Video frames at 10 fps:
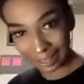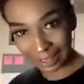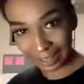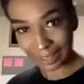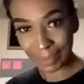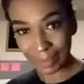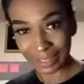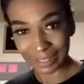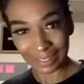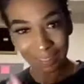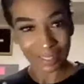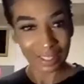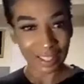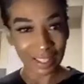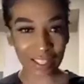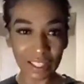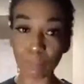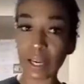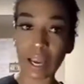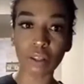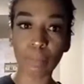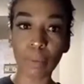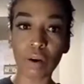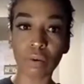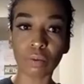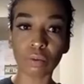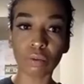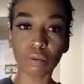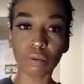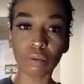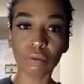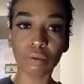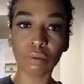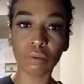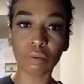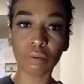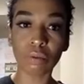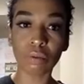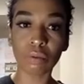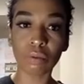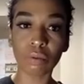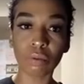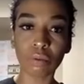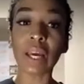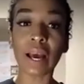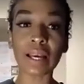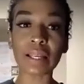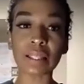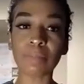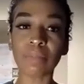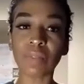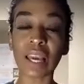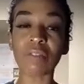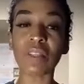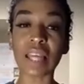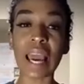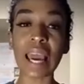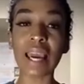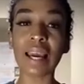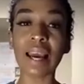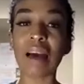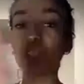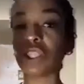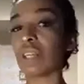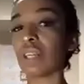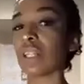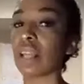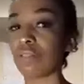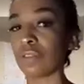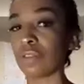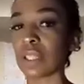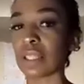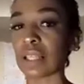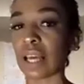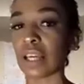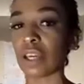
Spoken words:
eating the meat, spitting out the bones, right? Because if they have achieved the level of success that you